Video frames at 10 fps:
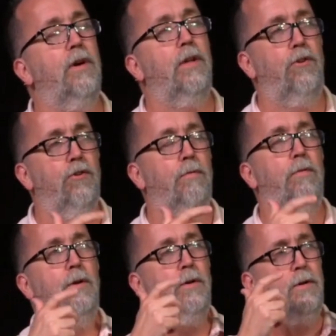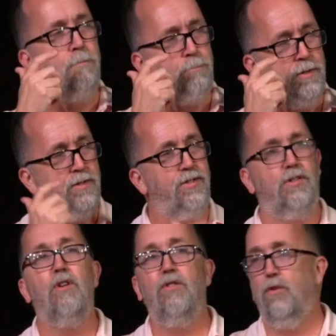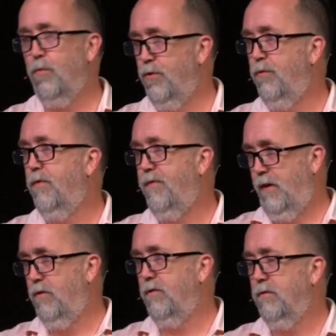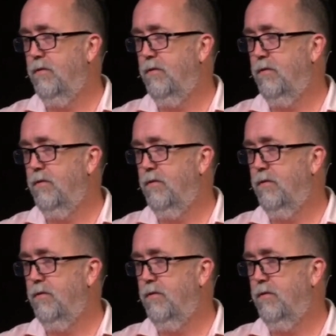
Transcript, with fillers: and you're putting salt in the wound feel.